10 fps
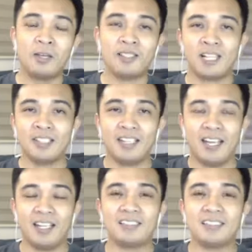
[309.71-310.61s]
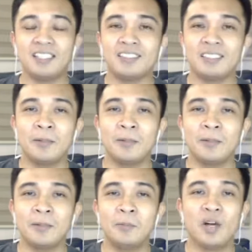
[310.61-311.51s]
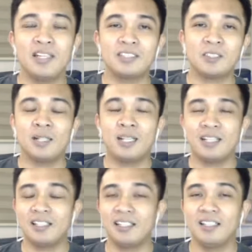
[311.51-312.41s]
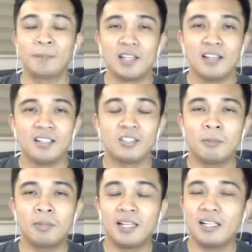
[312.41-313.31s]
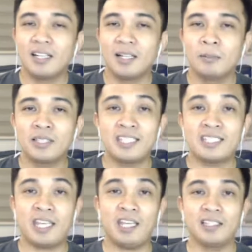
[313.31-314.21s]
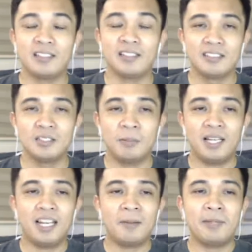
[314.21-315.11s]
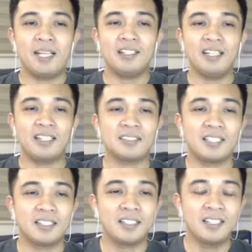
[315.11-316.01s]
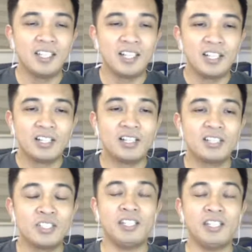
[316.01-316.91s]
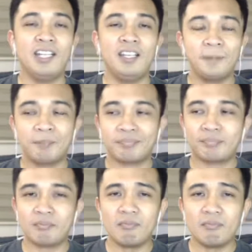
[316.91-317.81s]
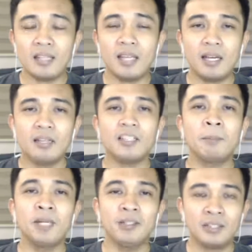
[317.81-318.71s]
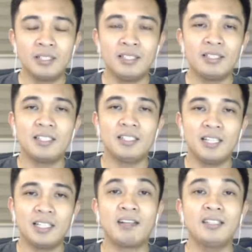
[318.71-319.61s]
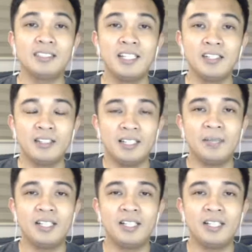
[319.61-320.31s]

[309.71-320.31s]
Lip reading: because our guest is someone na sobrang multi-skilled. So malalaman natin ang isang journey ng entrepreneur na nag-transition,